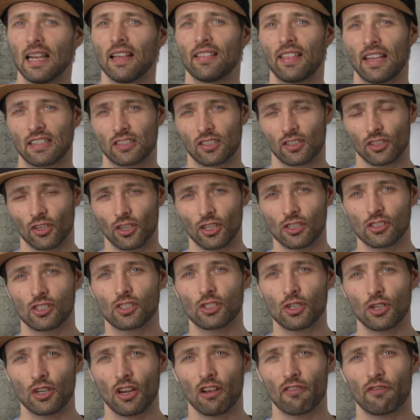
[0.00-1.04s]
that's a good
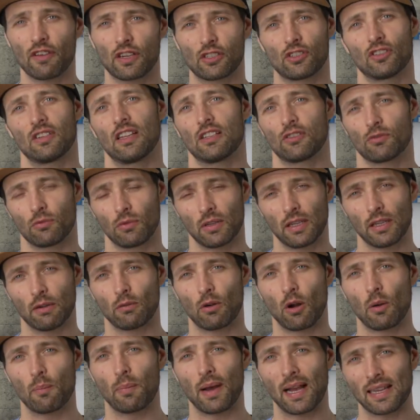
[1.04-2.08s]
studio fixture that's really
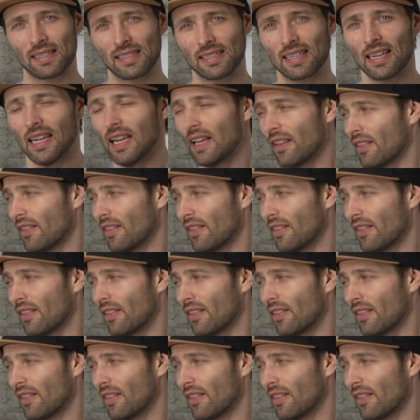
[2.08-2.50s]
robust,